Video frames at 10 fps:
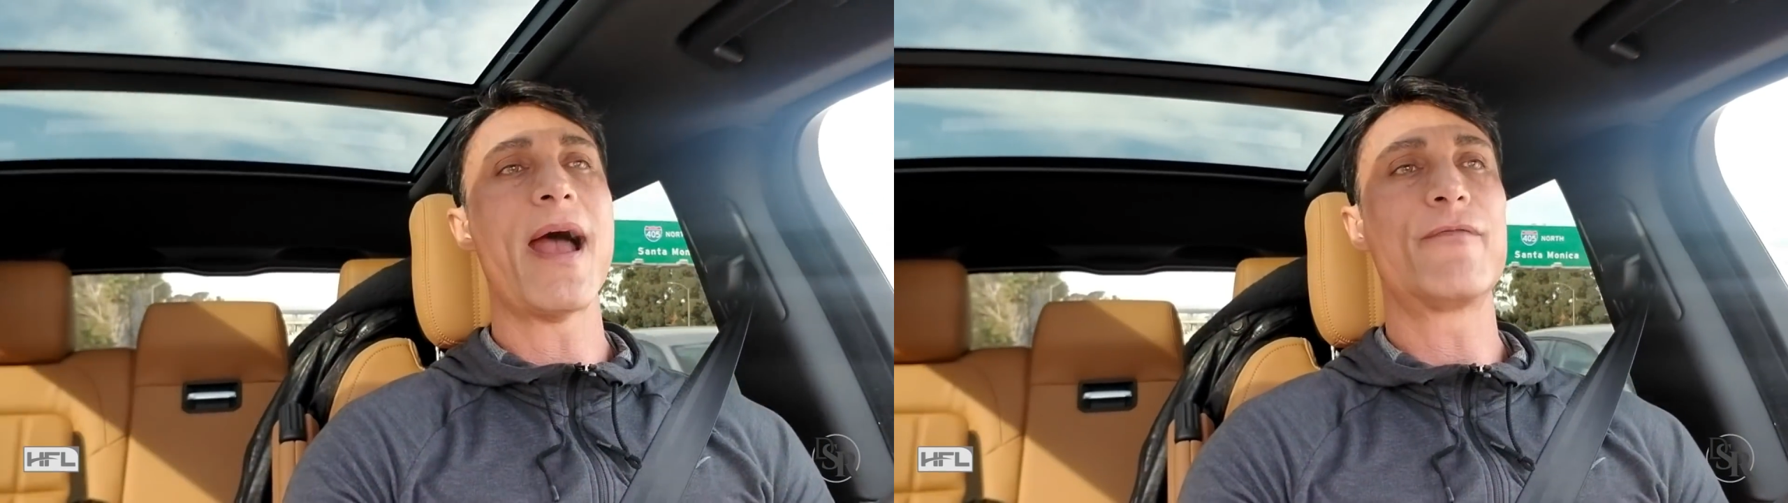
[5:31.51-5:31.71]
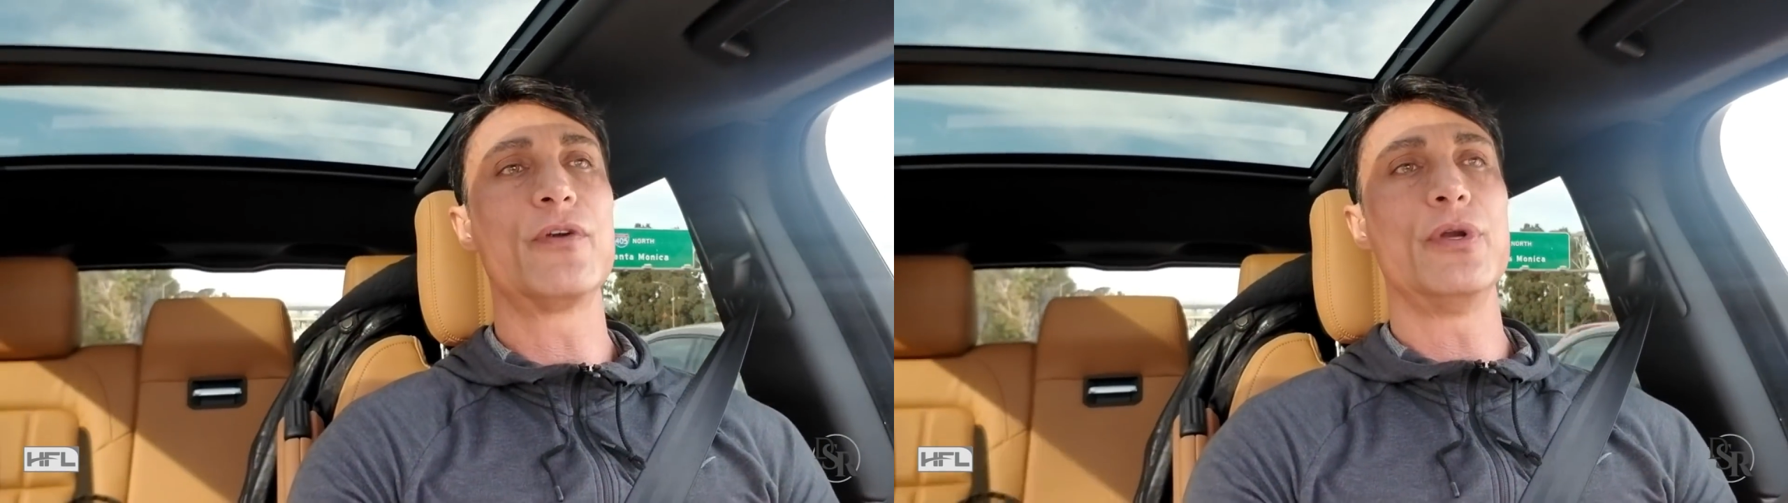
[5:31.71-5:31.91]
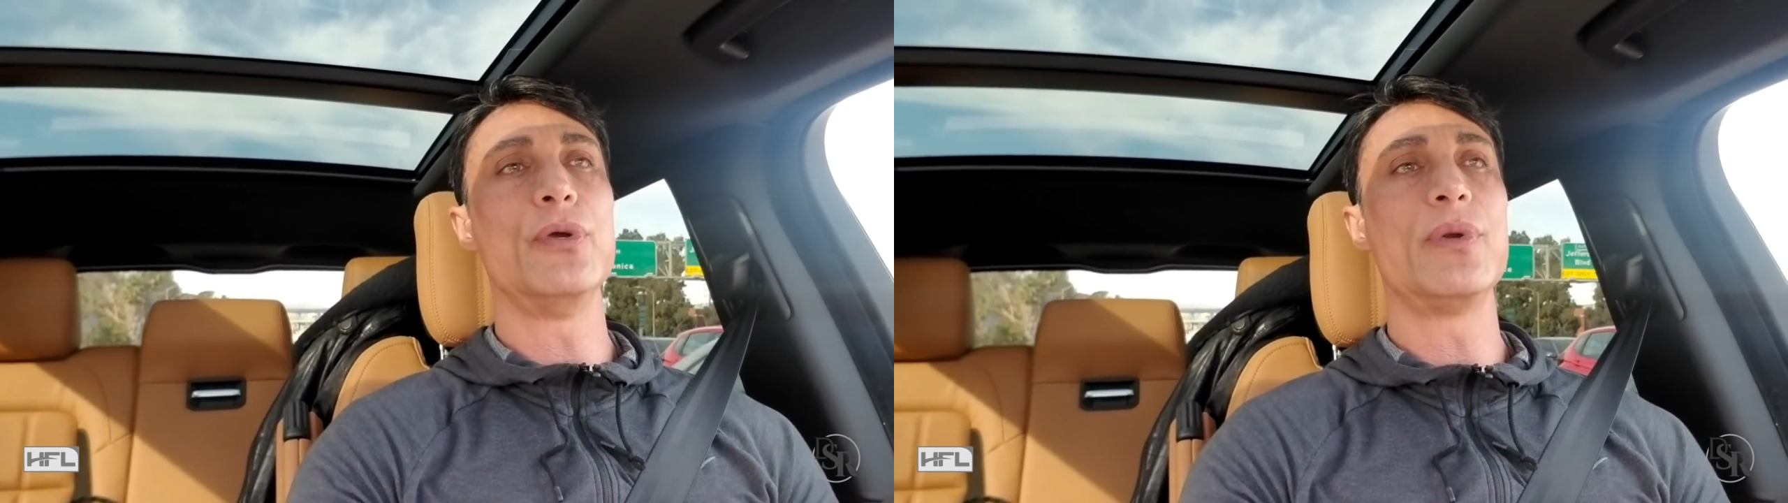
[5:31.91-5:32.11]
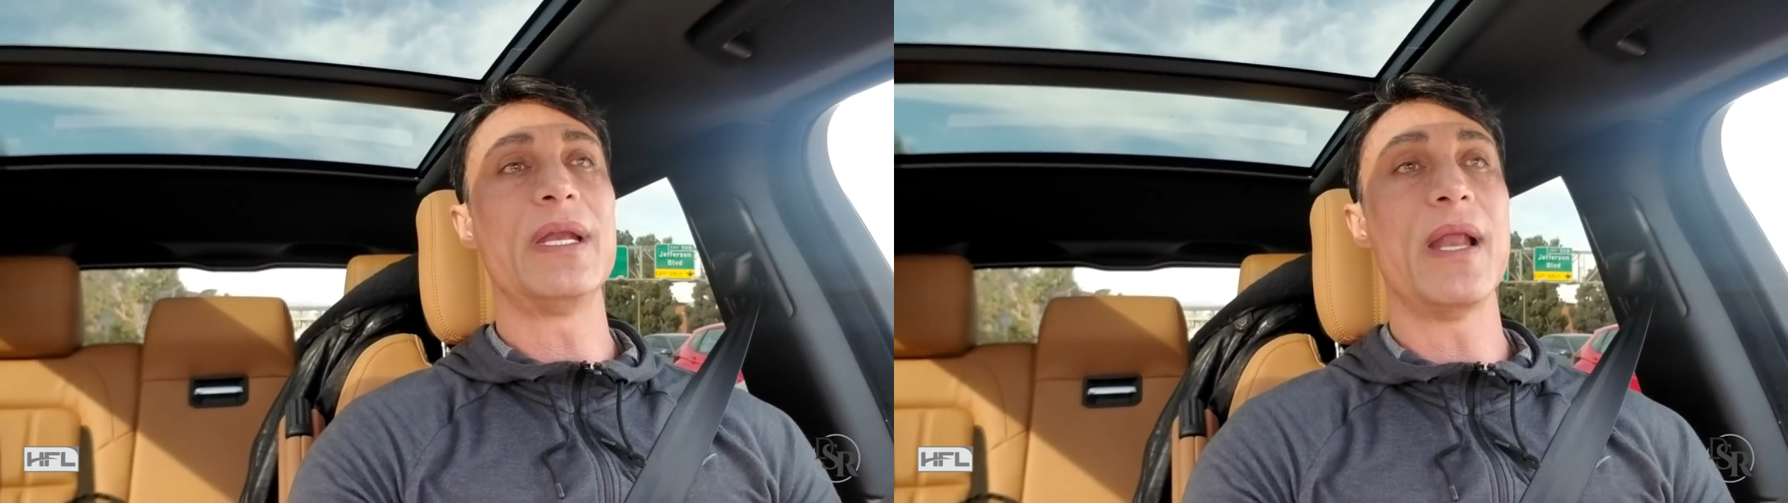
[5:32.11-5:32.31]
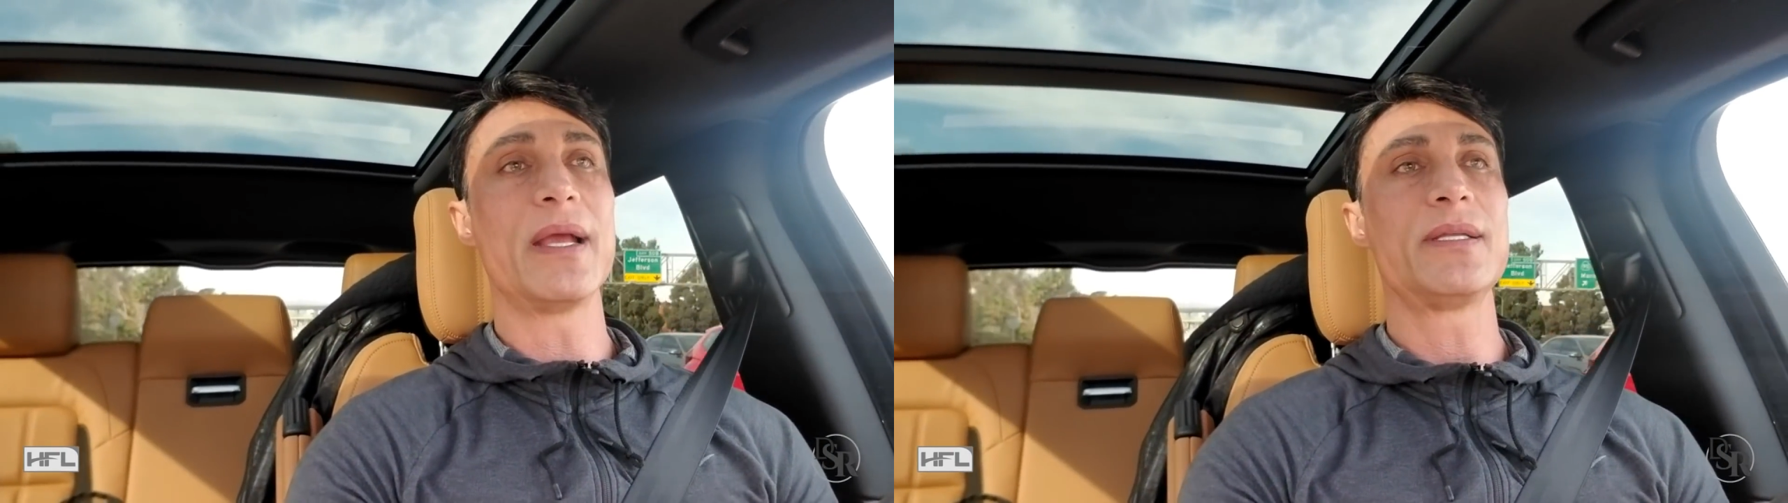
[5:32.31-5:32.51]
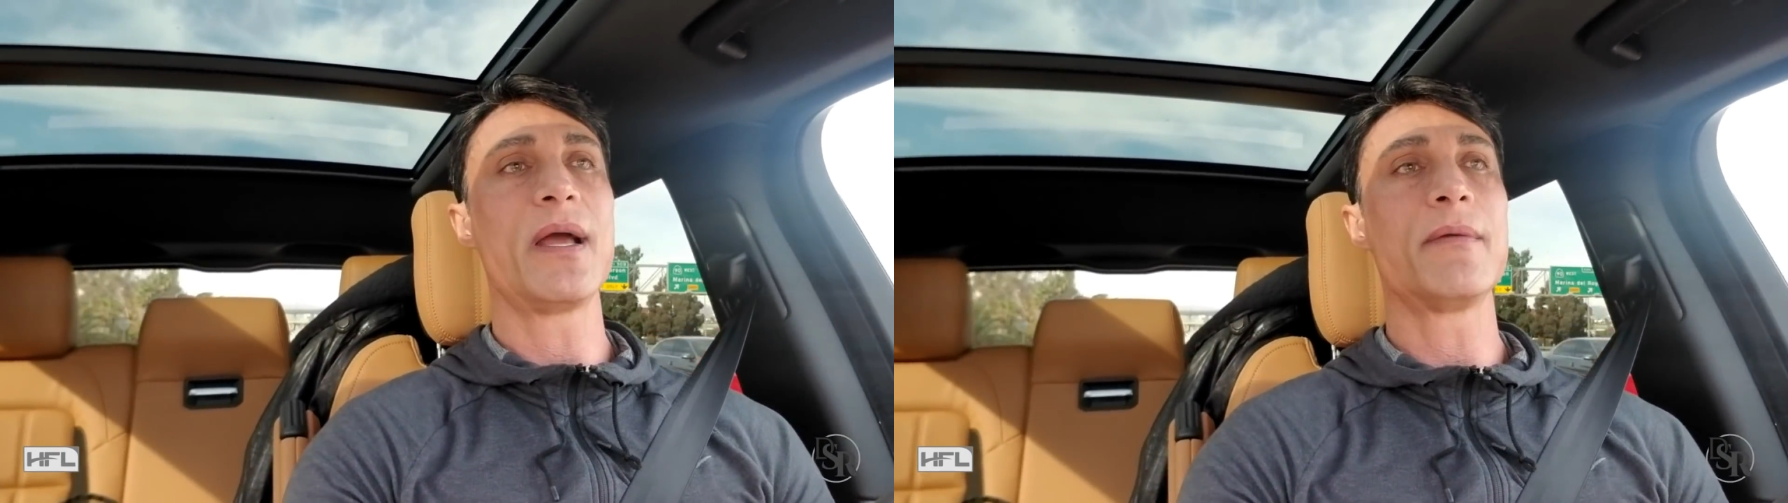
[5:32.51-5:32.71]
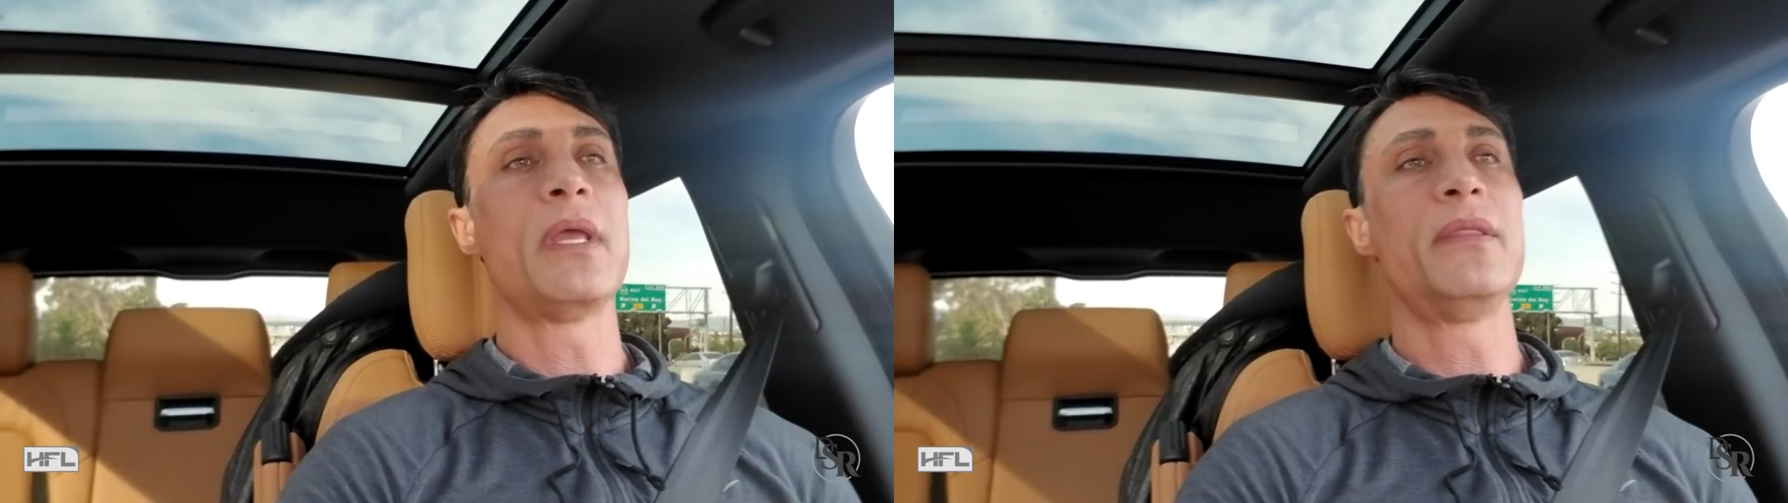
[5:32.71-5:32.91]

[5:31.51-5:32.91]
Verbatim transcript: afternoon, and nighttime.